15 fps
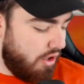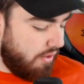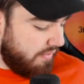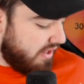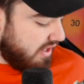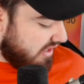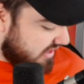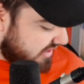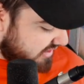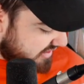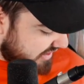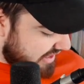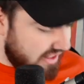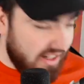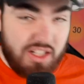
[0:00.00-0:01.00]
up
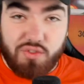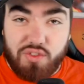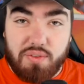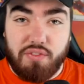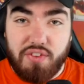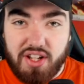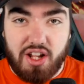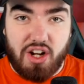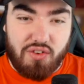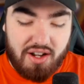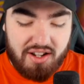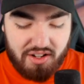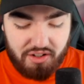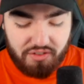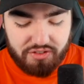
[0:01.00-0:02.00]
saying you need to film a video,
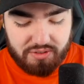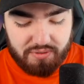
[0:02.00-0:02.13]
Randolph.